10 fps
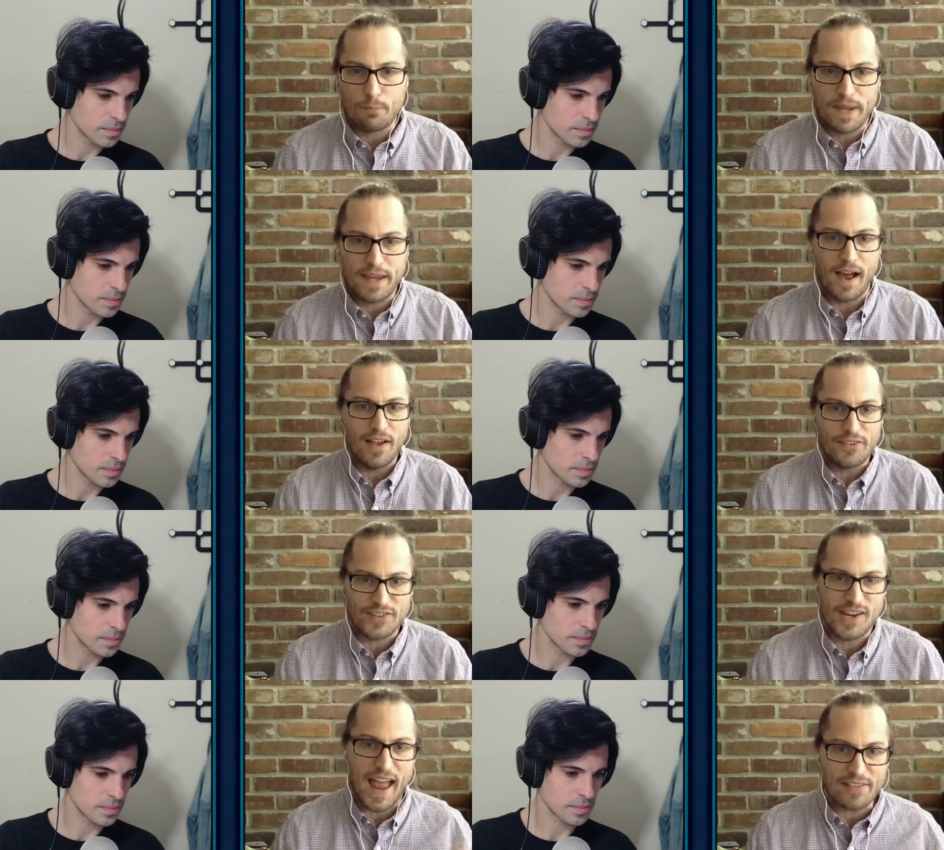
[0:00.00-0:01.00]
Speaker 1: because
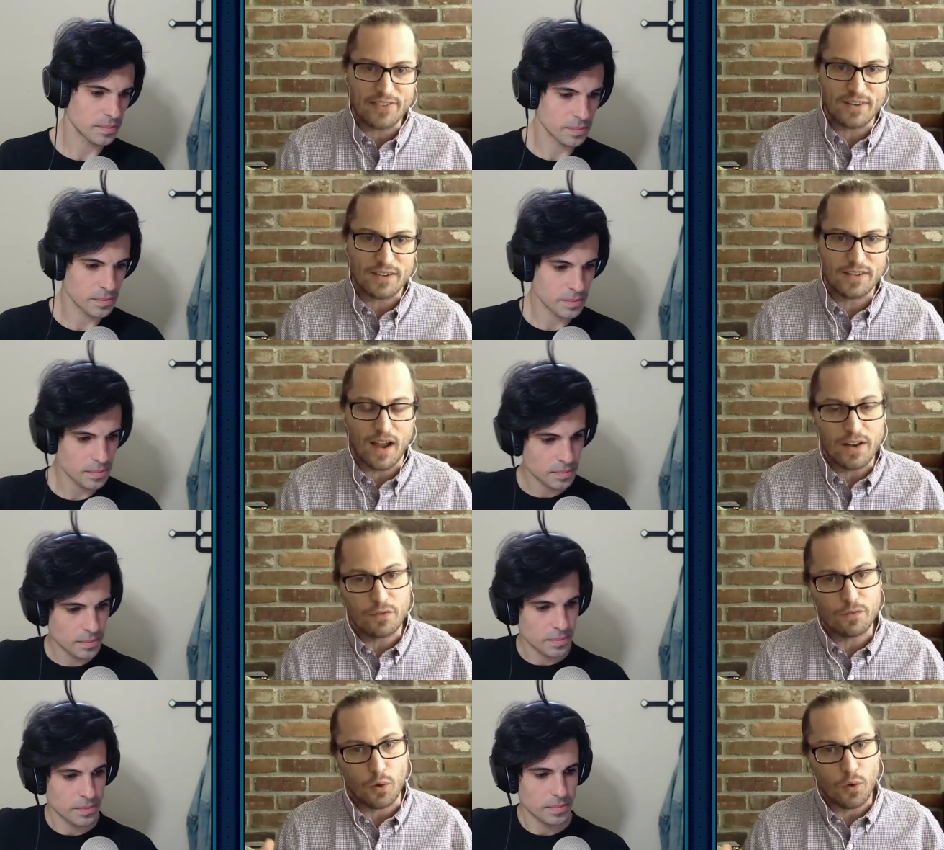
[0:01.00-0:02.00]
she hasn't done a
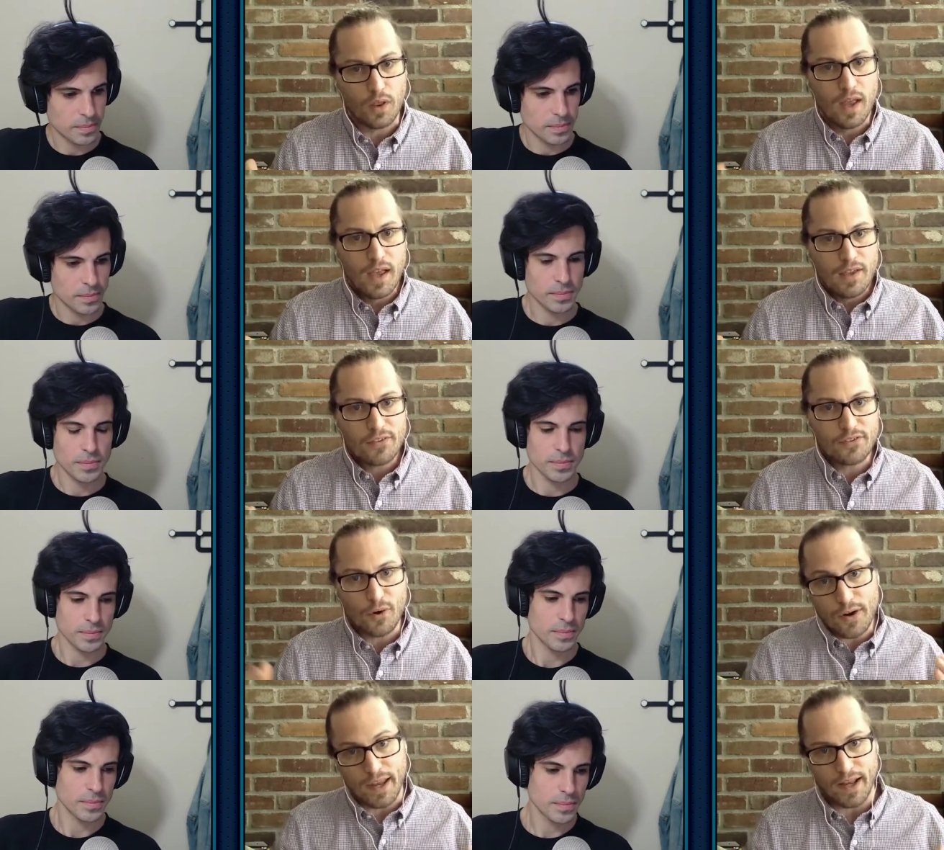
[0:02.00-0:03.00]
full
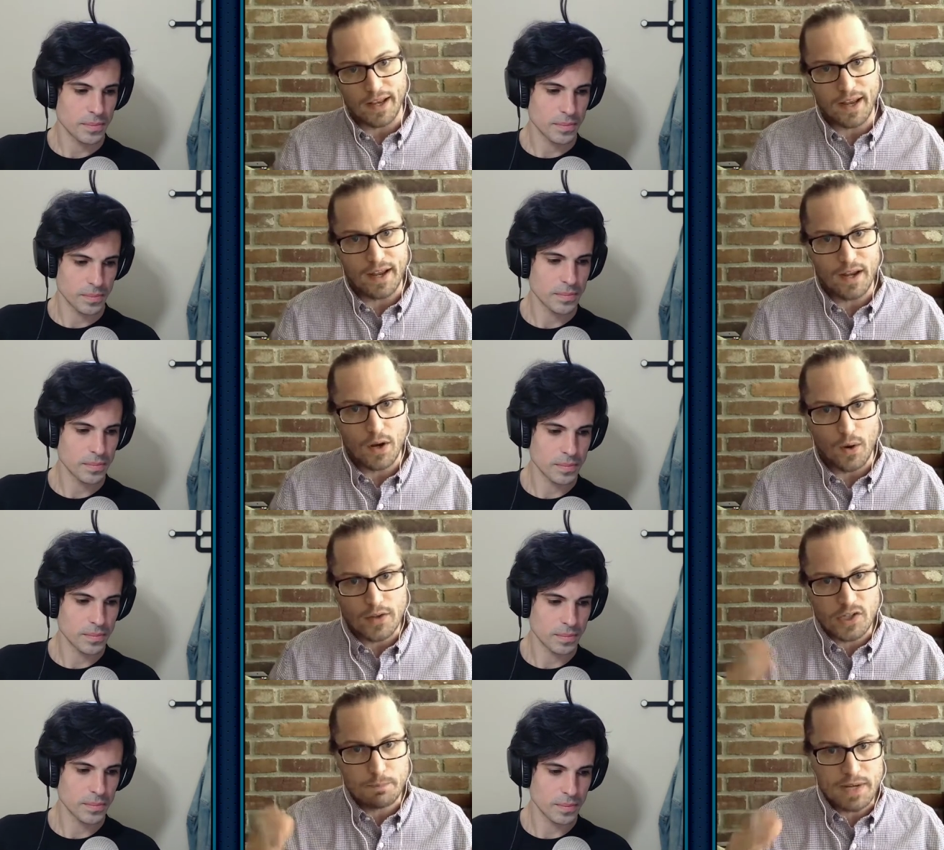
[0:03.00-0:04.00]
circuit. You know,
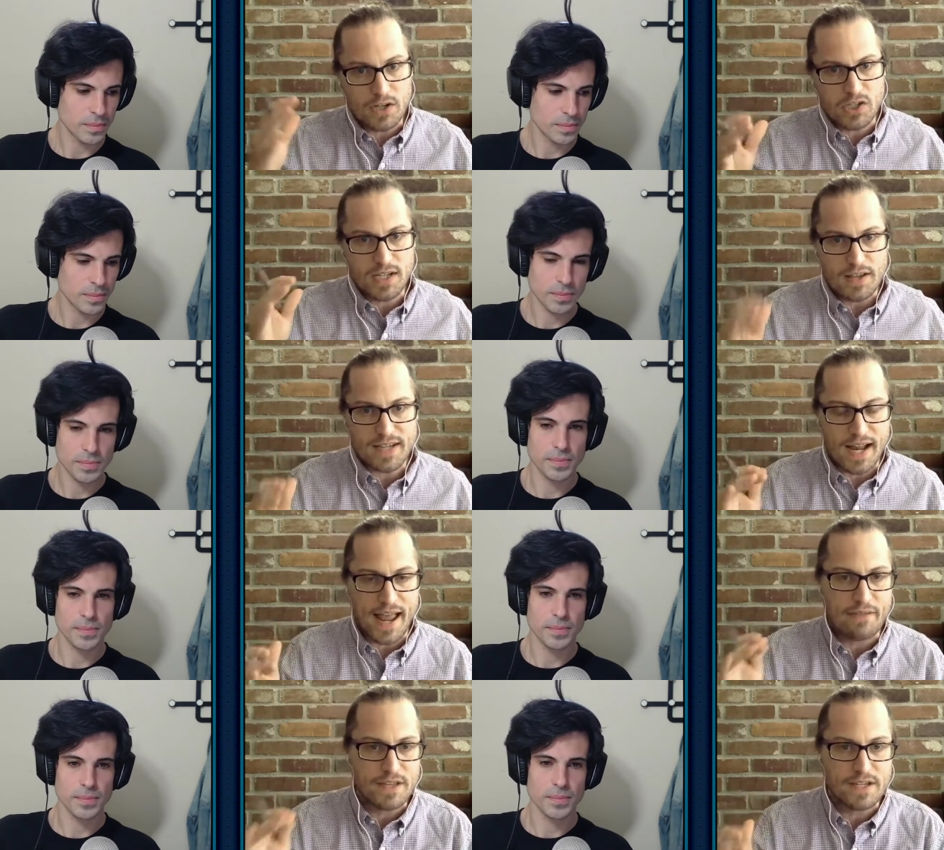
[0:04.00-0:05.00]
she because she does kind of
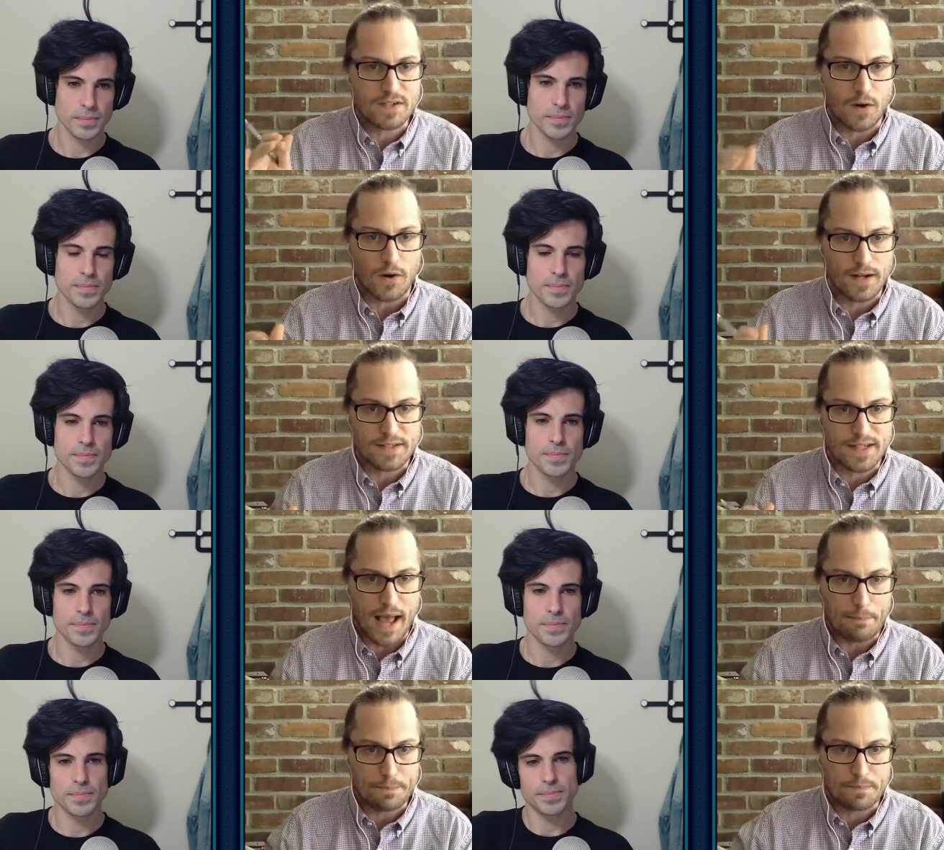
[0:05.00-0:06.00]
have these start and
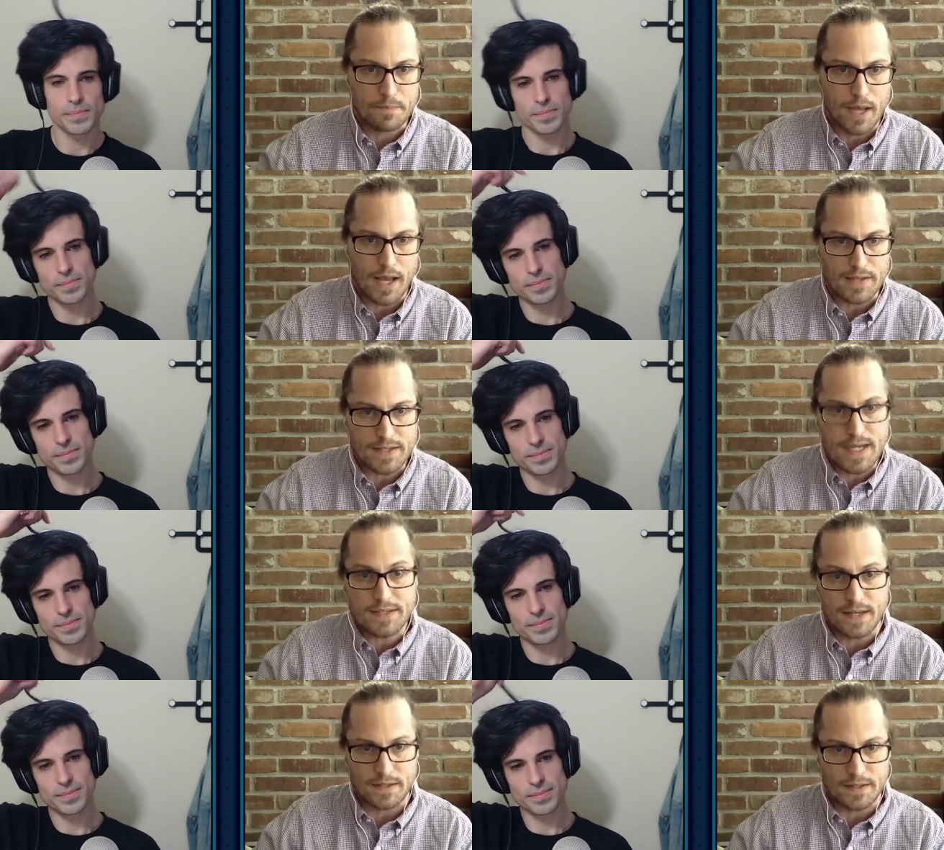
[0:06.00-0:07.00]
stop uh,
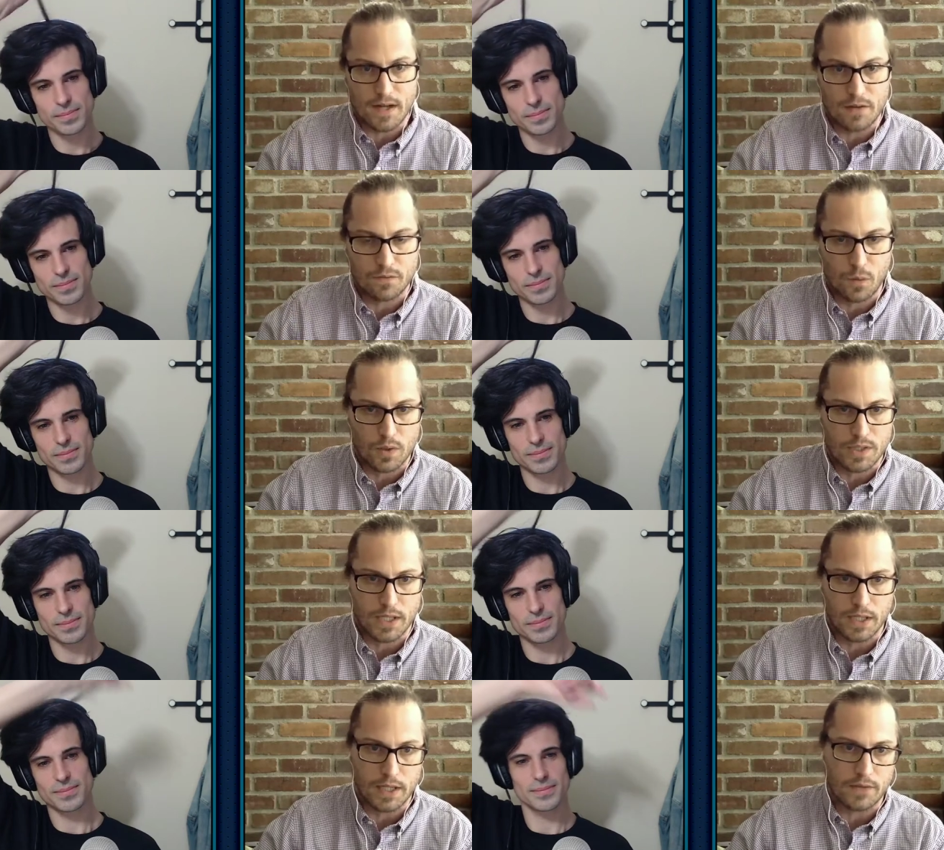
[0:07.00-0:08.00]
seasons,
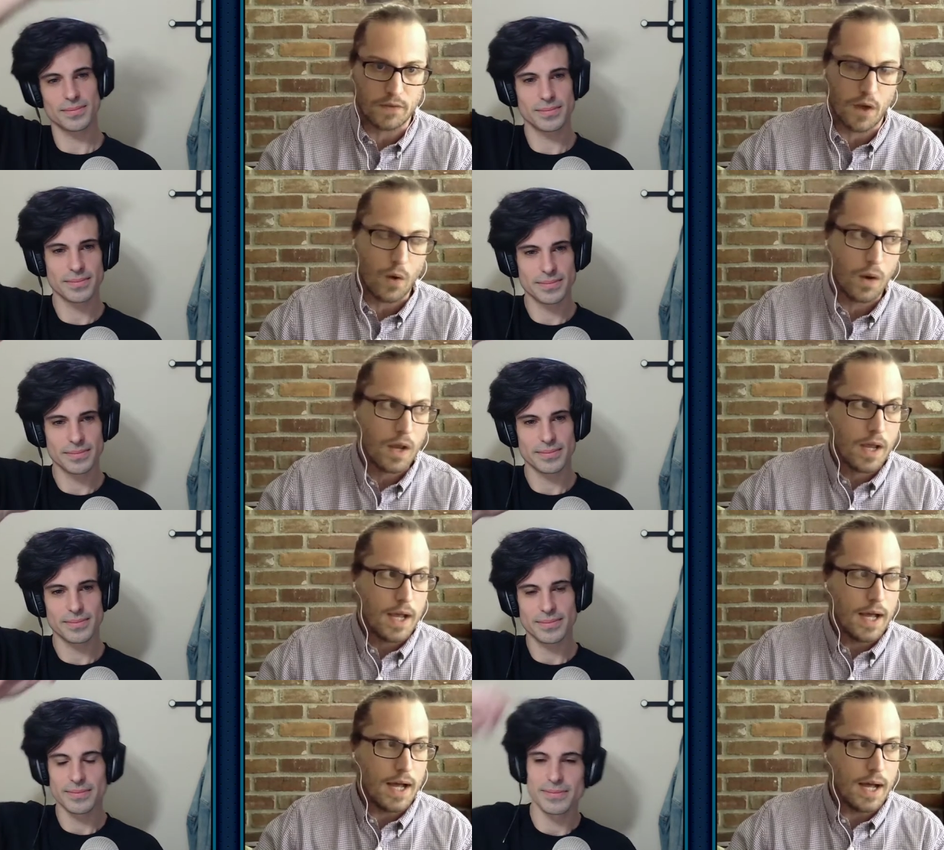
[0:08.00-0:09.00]
unfortunately. So,
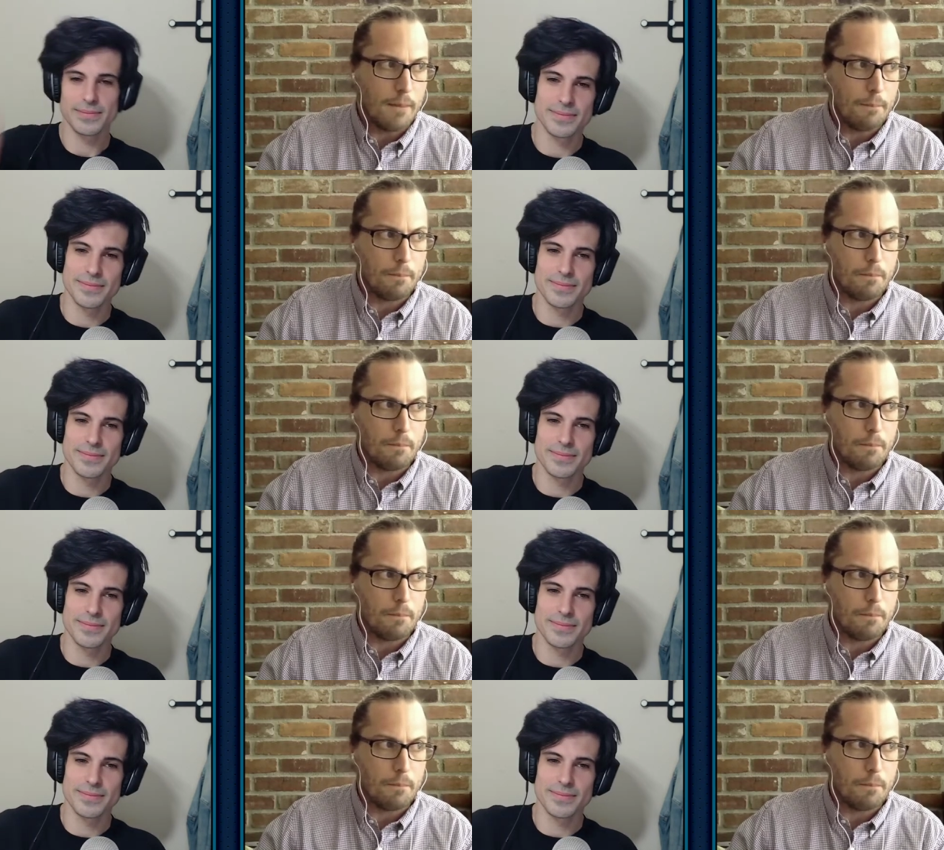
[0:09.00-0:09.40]
um,